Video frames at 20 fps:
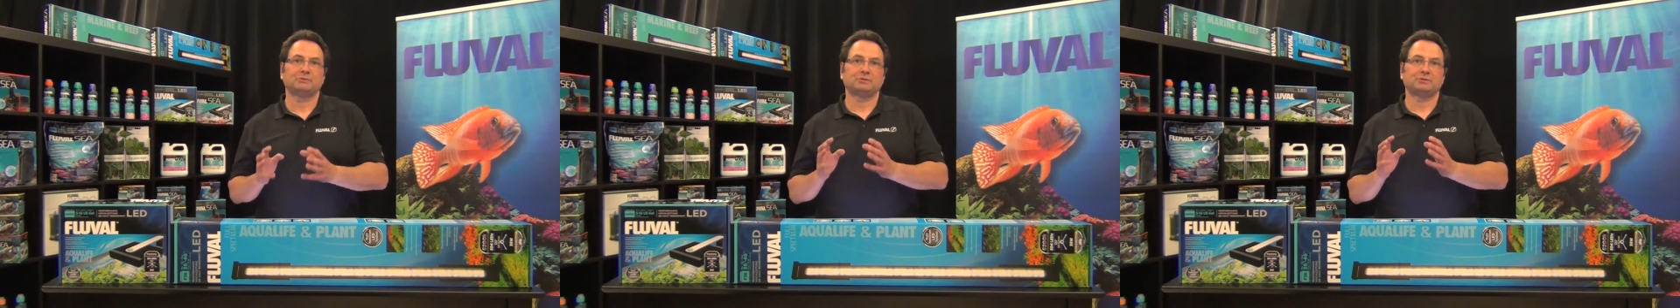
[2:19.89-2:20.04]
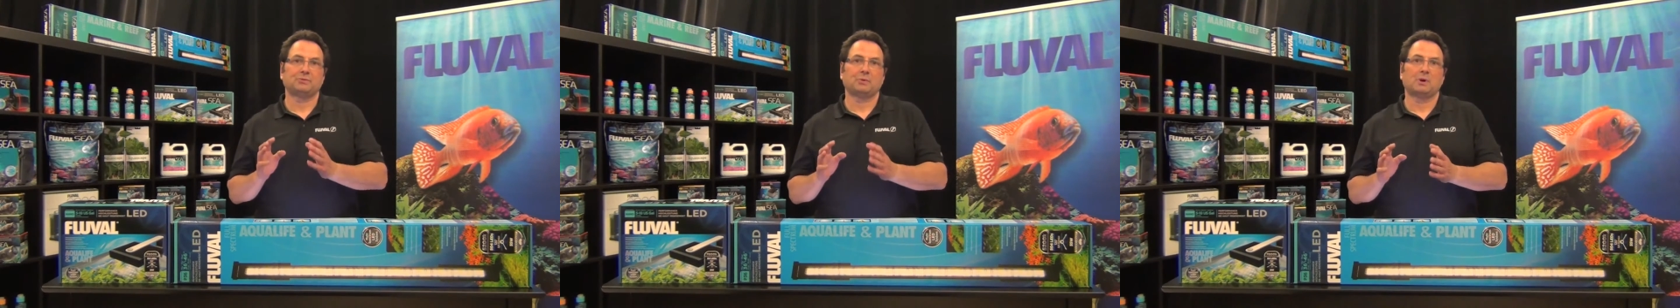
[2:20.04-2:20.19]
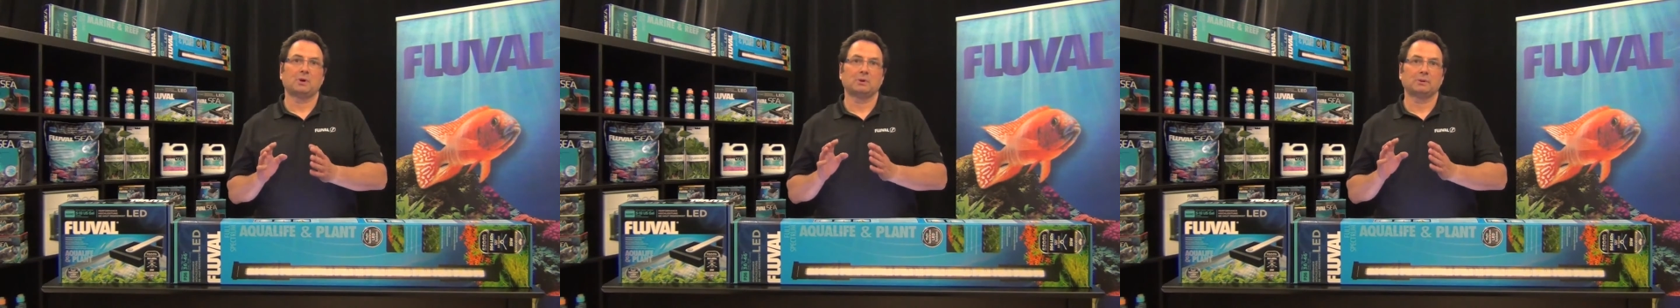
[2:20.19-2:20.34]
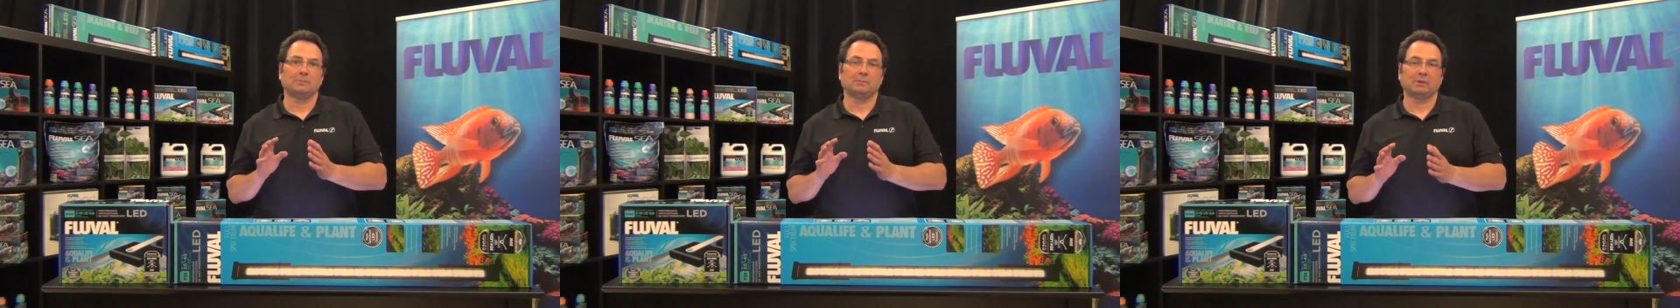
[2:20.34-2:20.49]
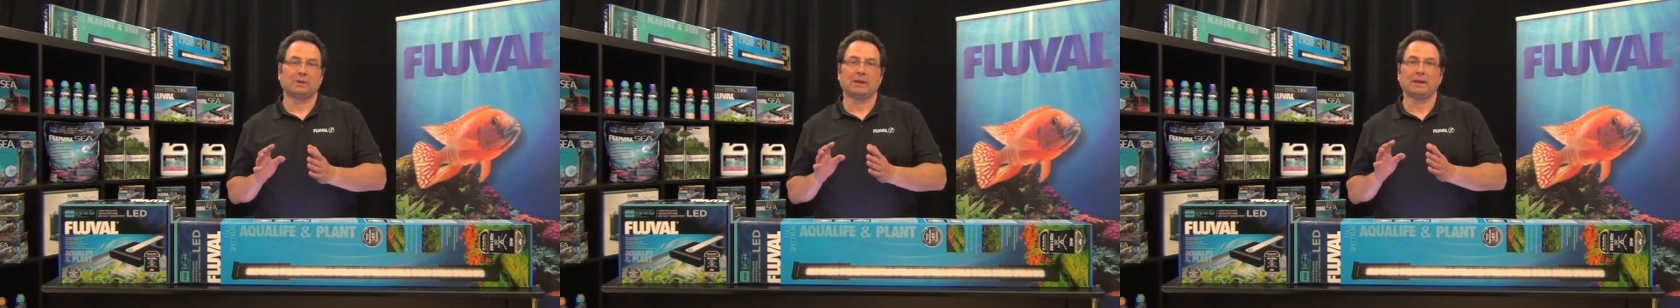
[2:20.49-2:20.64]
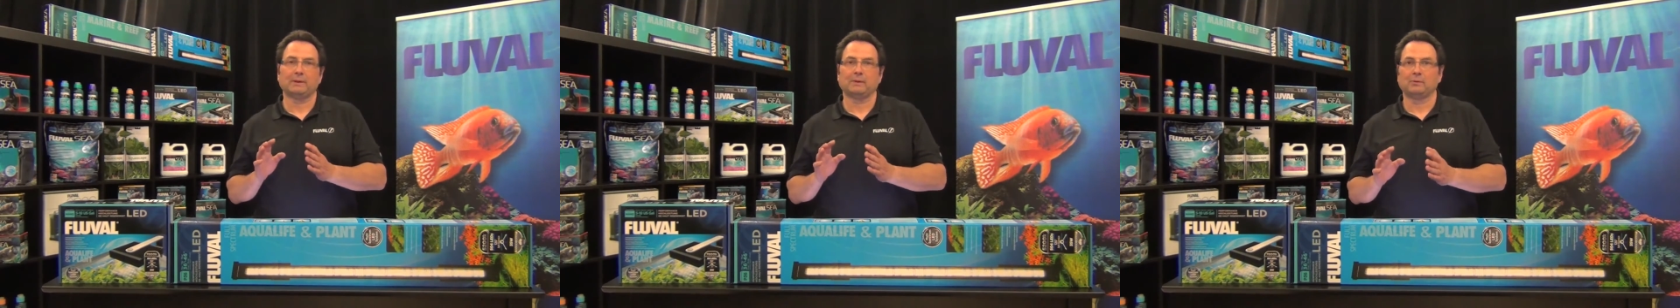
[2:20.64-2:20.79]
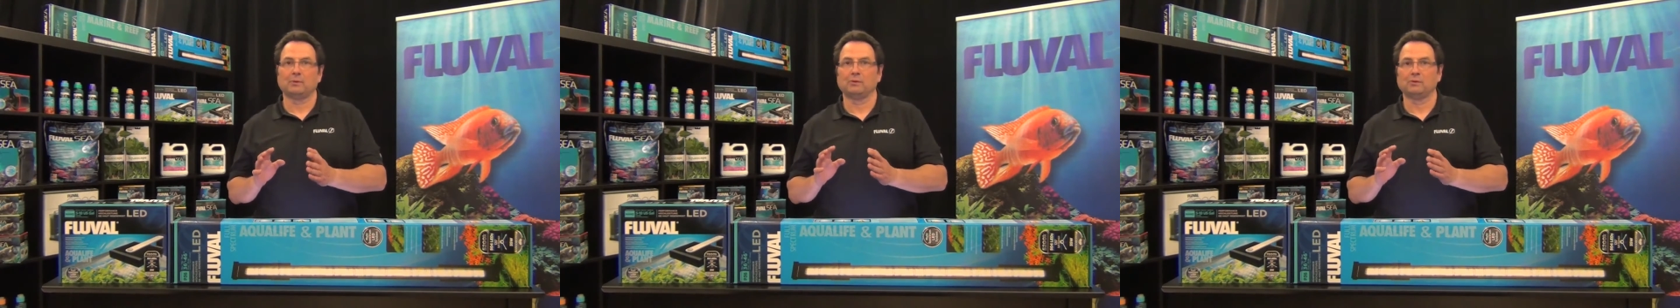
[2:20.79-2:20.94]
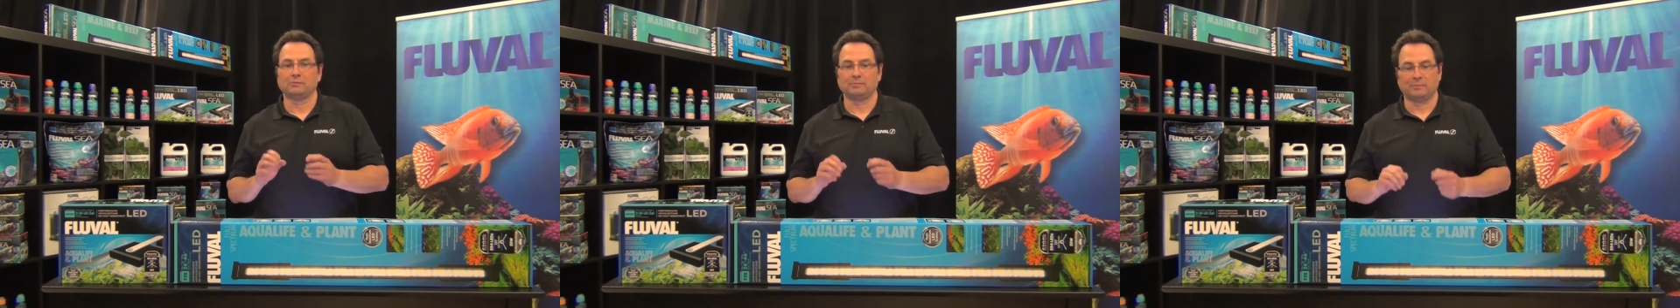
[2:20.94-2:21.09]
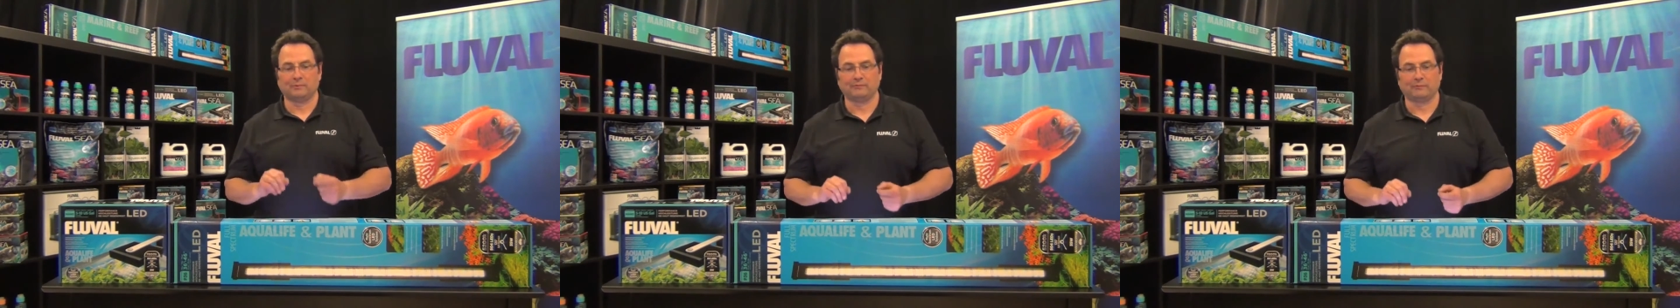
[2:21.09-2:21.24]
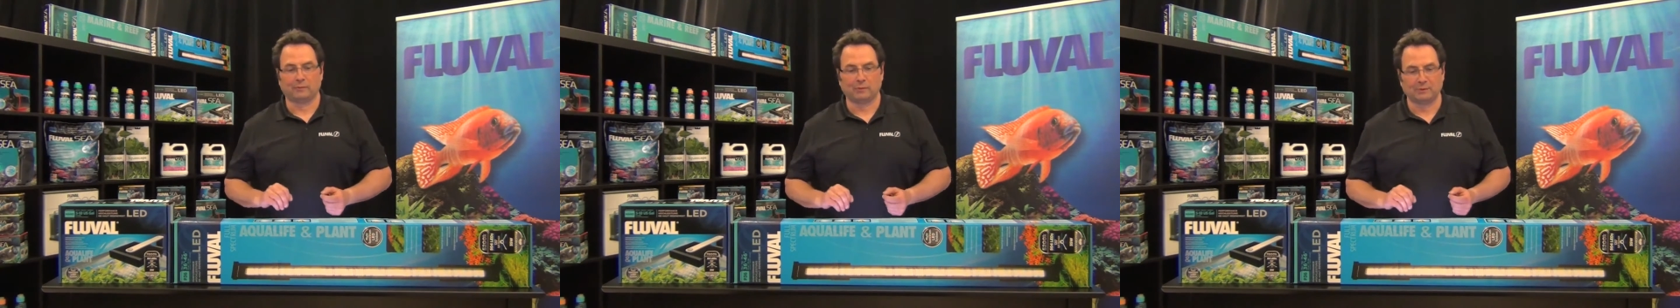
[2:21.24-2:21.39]
strong plant growth
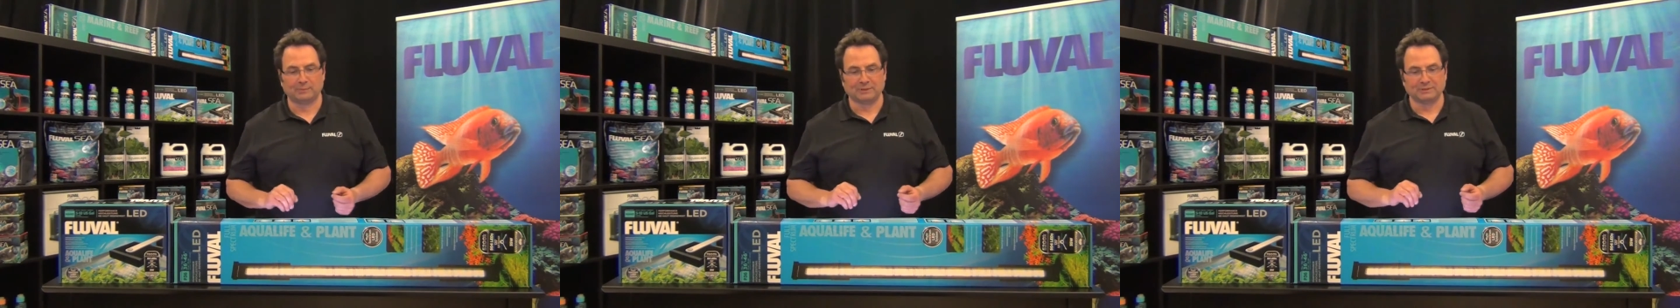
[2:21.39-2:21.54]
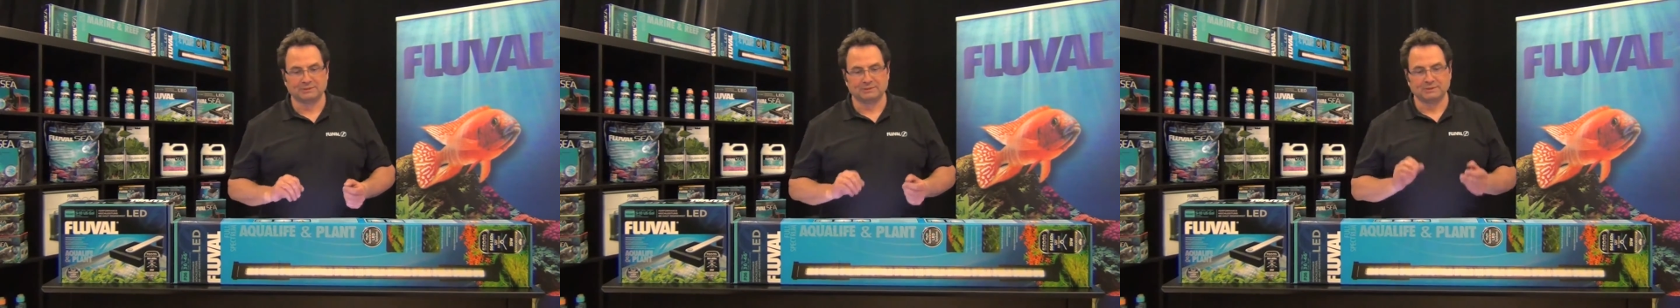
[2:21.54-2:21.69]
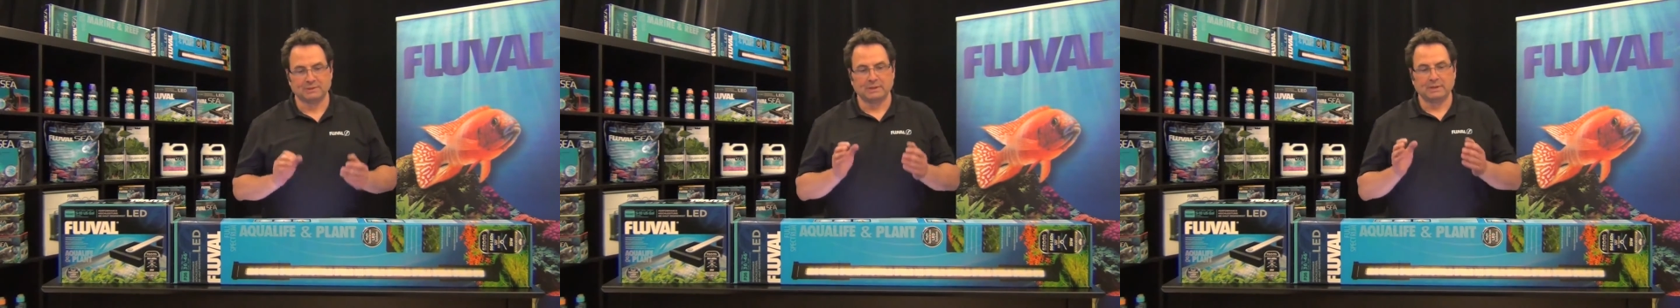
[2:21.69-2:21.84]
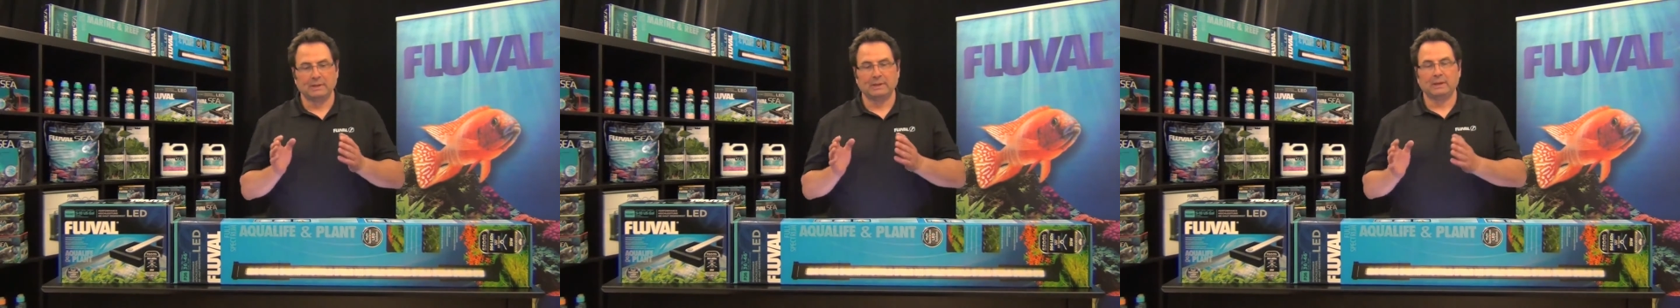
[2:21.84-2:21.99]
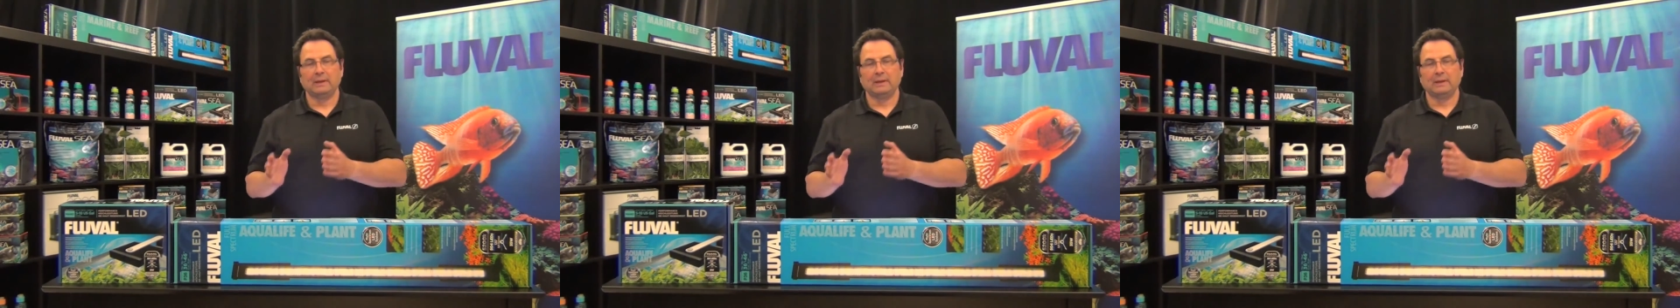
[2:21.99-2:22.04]
performance.